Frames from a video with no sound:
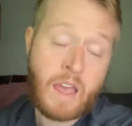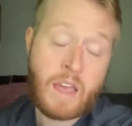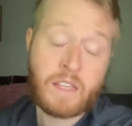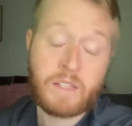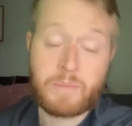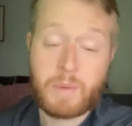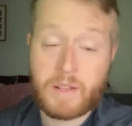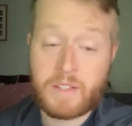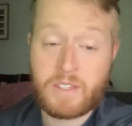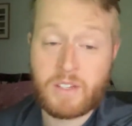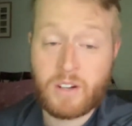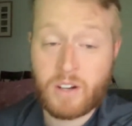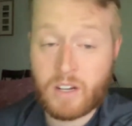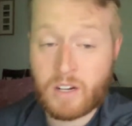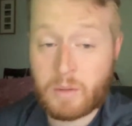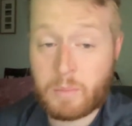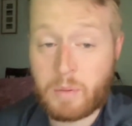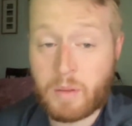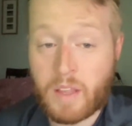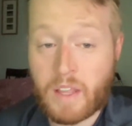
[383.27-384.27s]
Spezia are
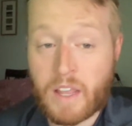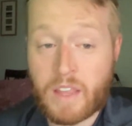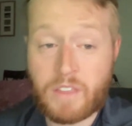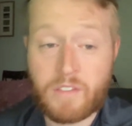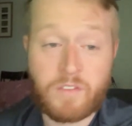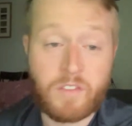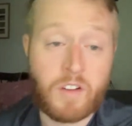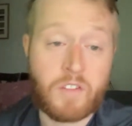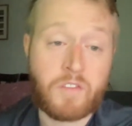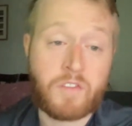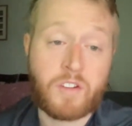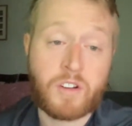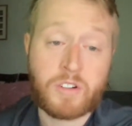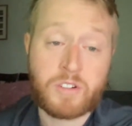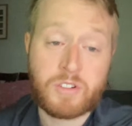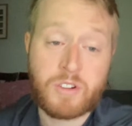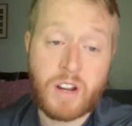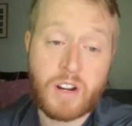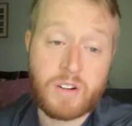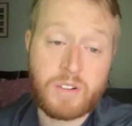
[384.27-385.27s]
going to play on the front foot
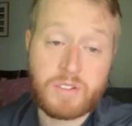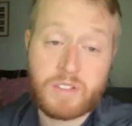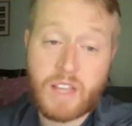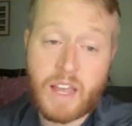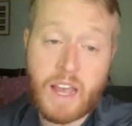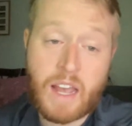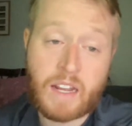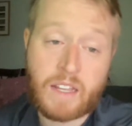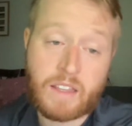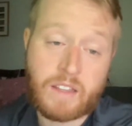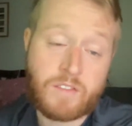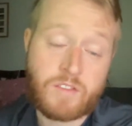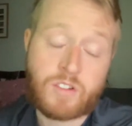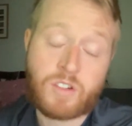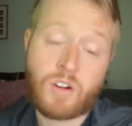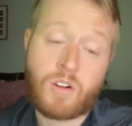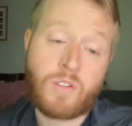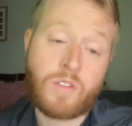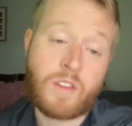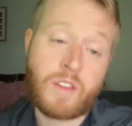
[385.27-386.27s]
and try to attack. They've
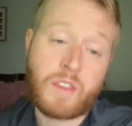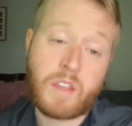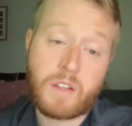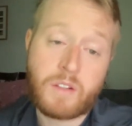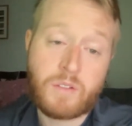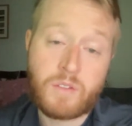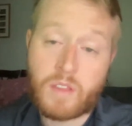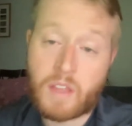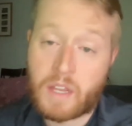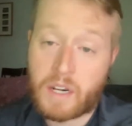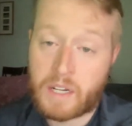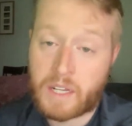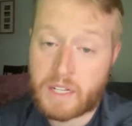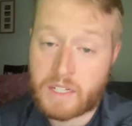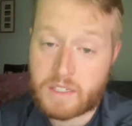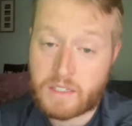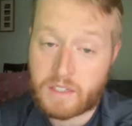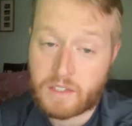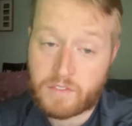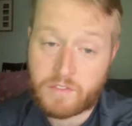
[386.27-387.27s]
shown that they do that
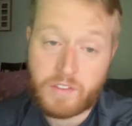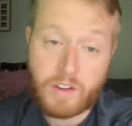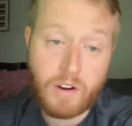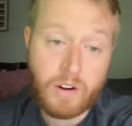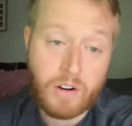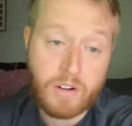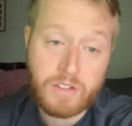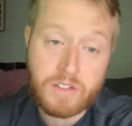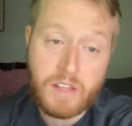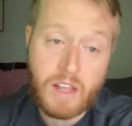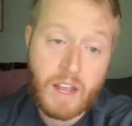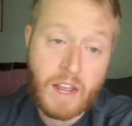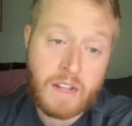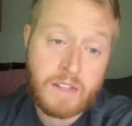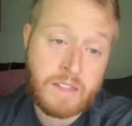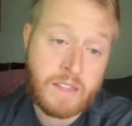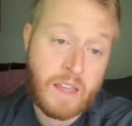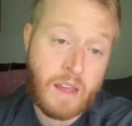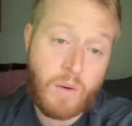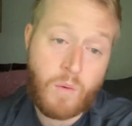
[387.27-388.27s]
against the inferior
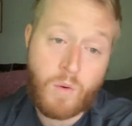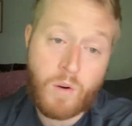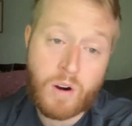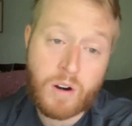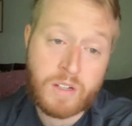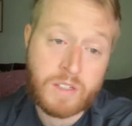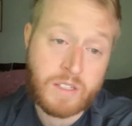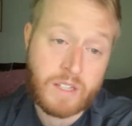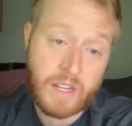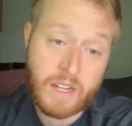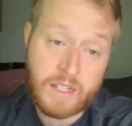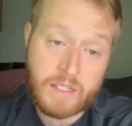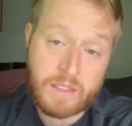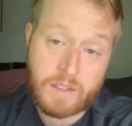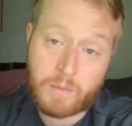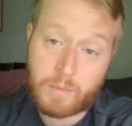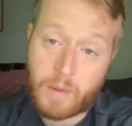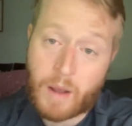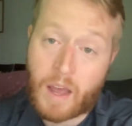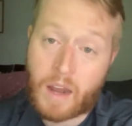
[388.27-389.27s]
sides, and that works against
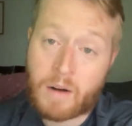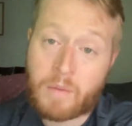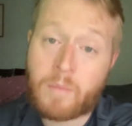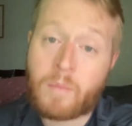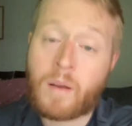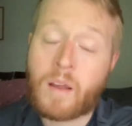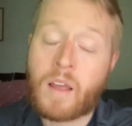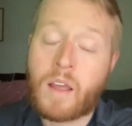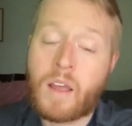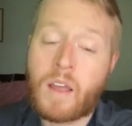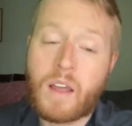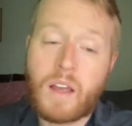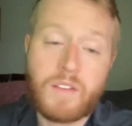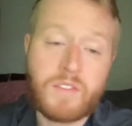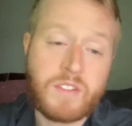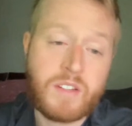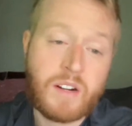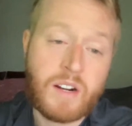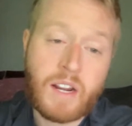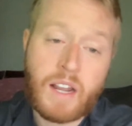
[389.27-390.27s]
the bottom
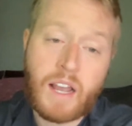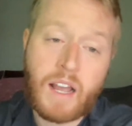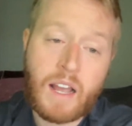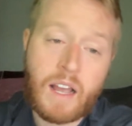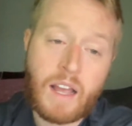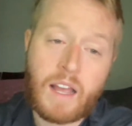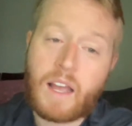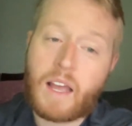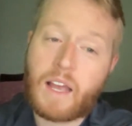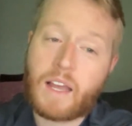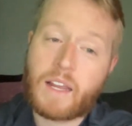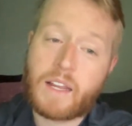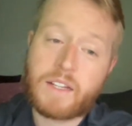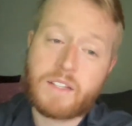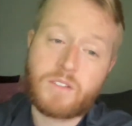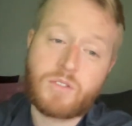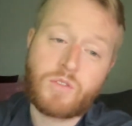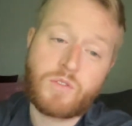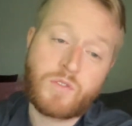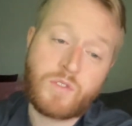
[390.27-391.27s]
of Serie A,
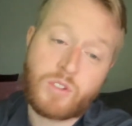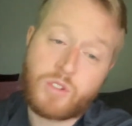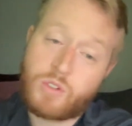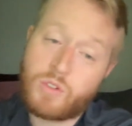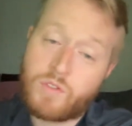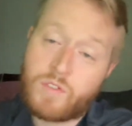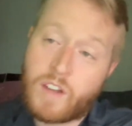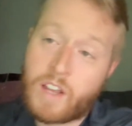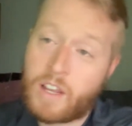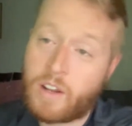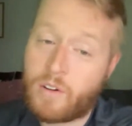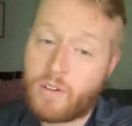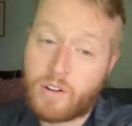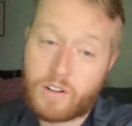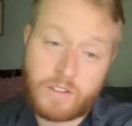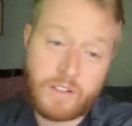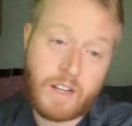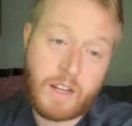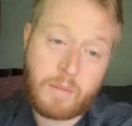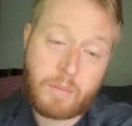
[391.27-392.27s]
against Juve, who
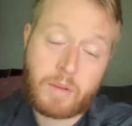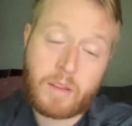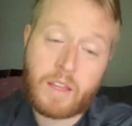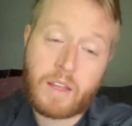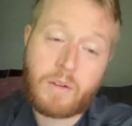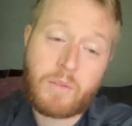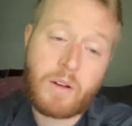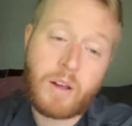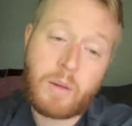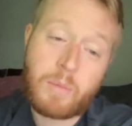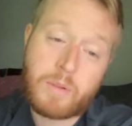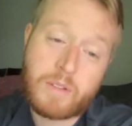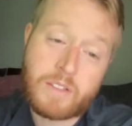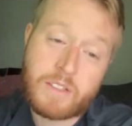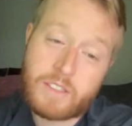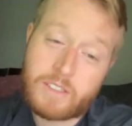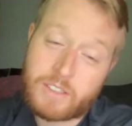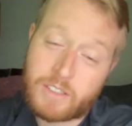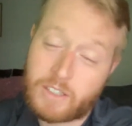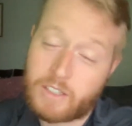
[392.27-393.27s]
are not playing well, but
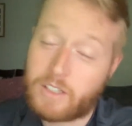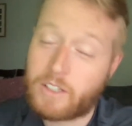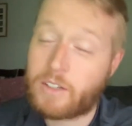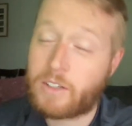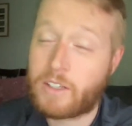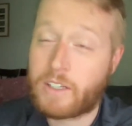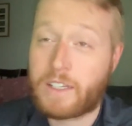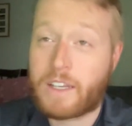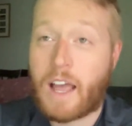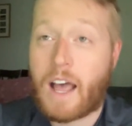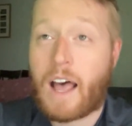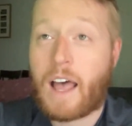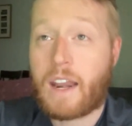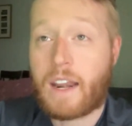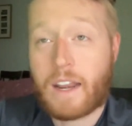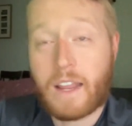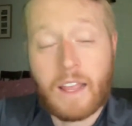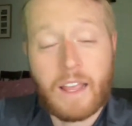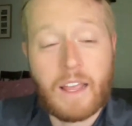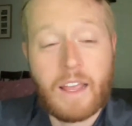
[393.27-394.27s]
still are clearly
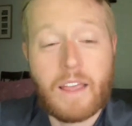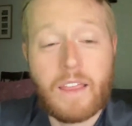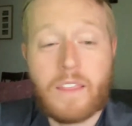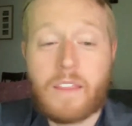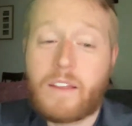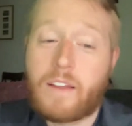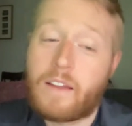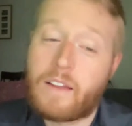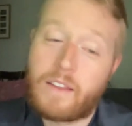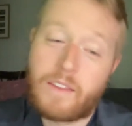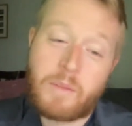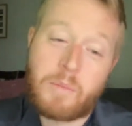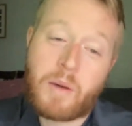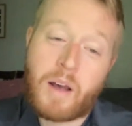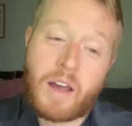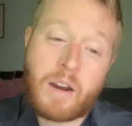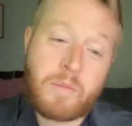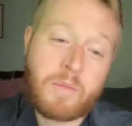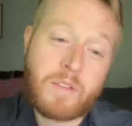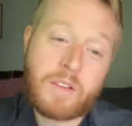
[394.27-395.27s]
not the
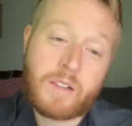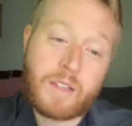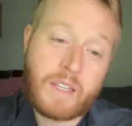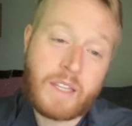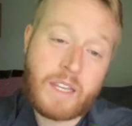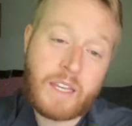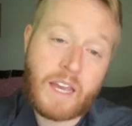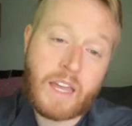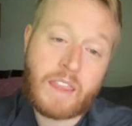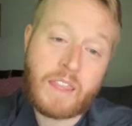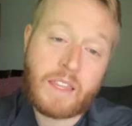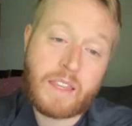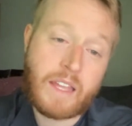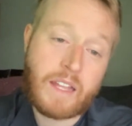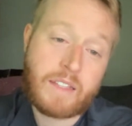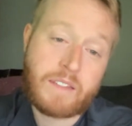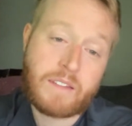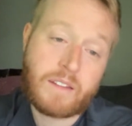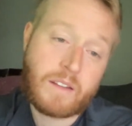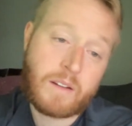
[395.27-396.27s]
bottom of the league. I think
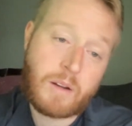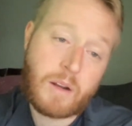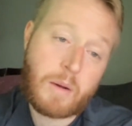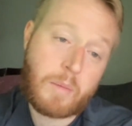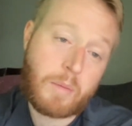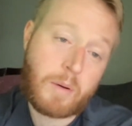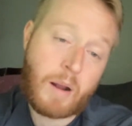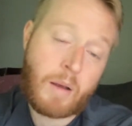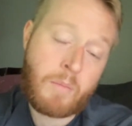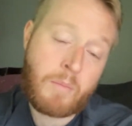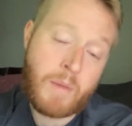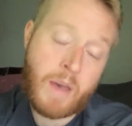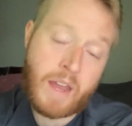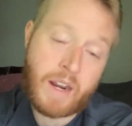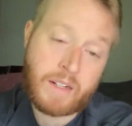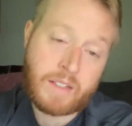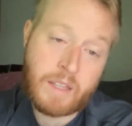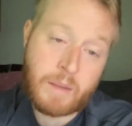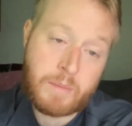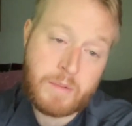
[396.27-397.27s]
that's a
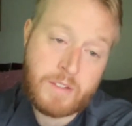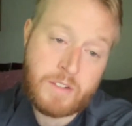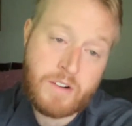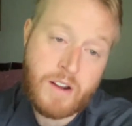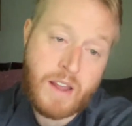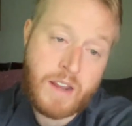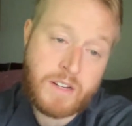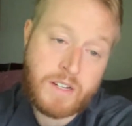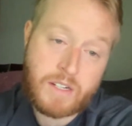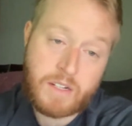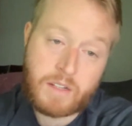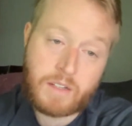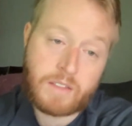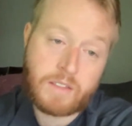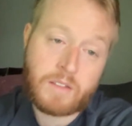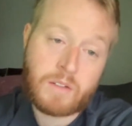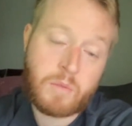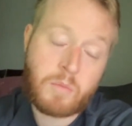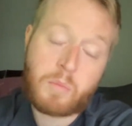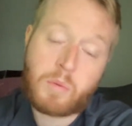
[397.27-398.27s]
problematic type of strategy
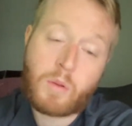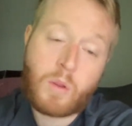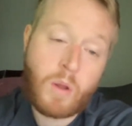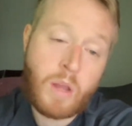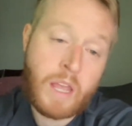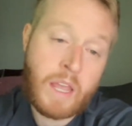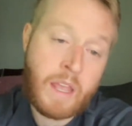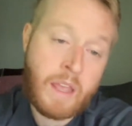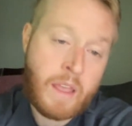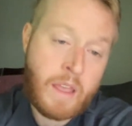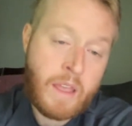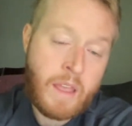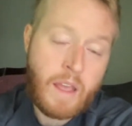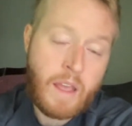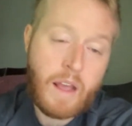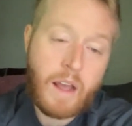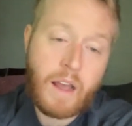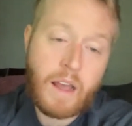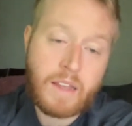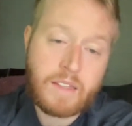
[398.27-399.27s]
to employ.
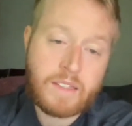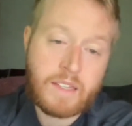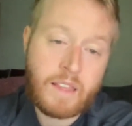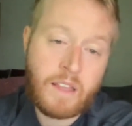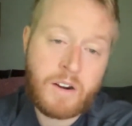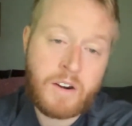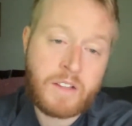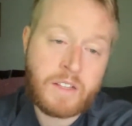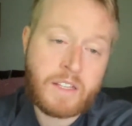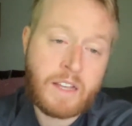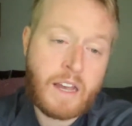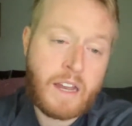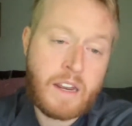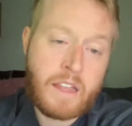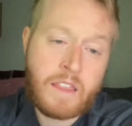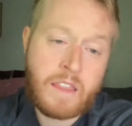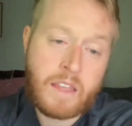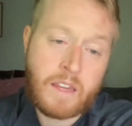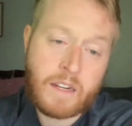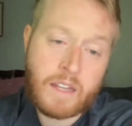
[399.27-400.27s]

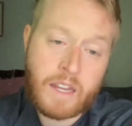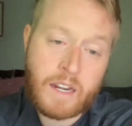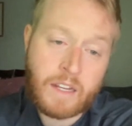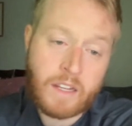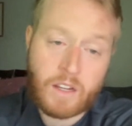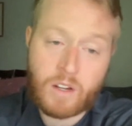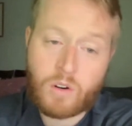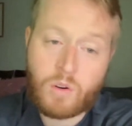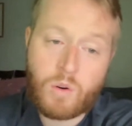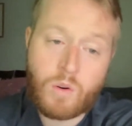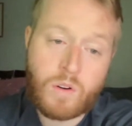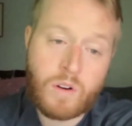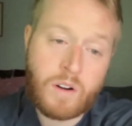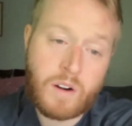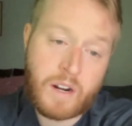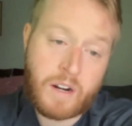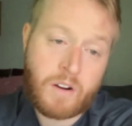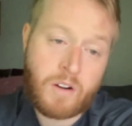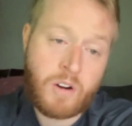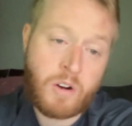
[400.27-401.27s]
Salernitana then getting a
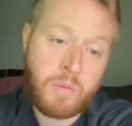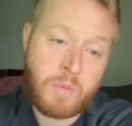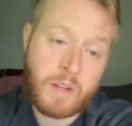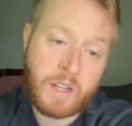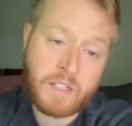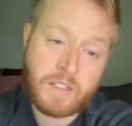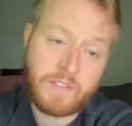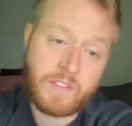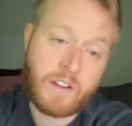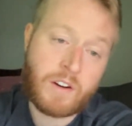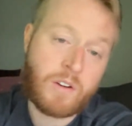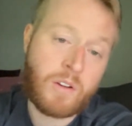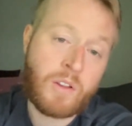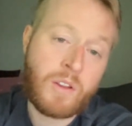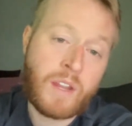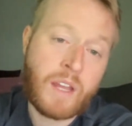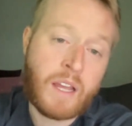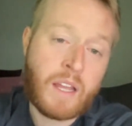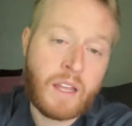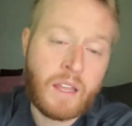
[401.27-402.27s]
quarter at home against
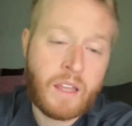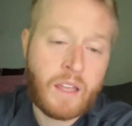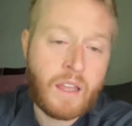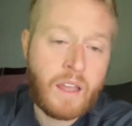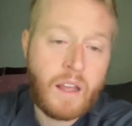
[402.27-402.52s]
Verona.